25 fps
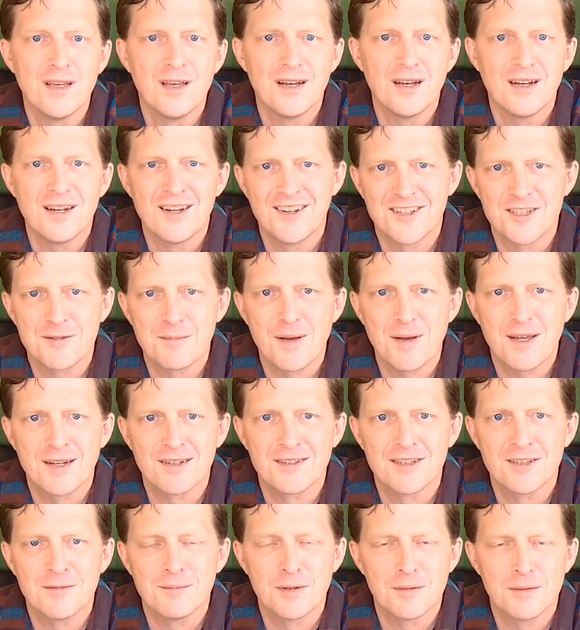
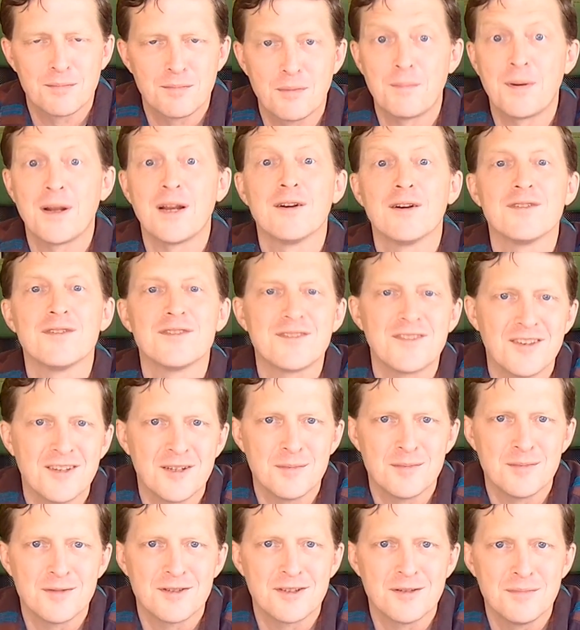unexpected, but prepares
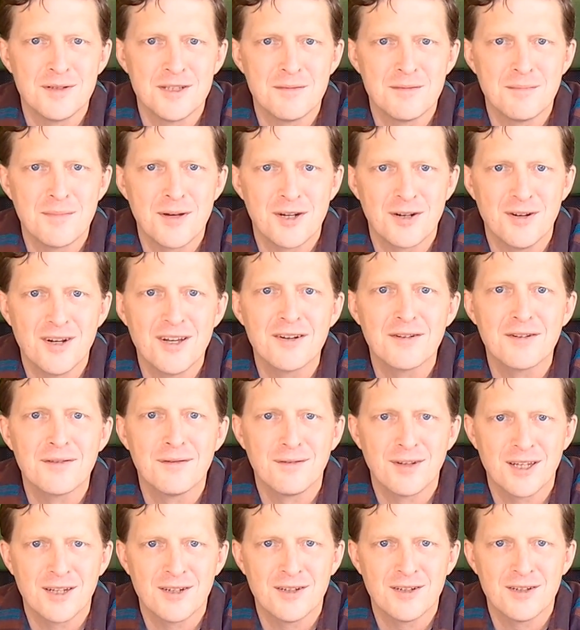them to be better
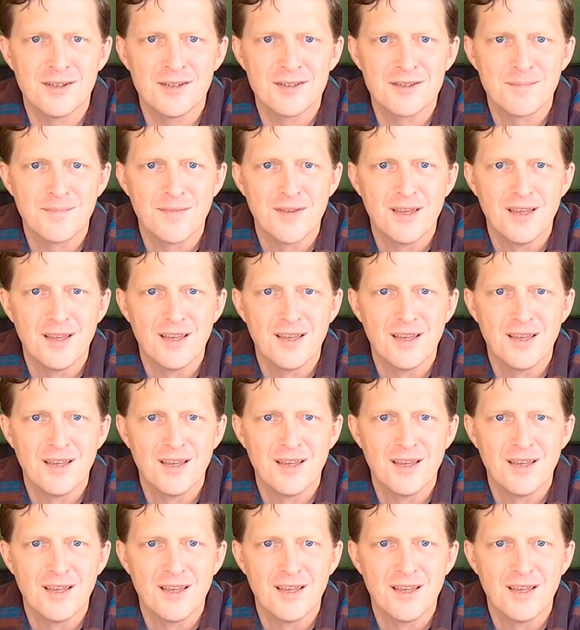innovators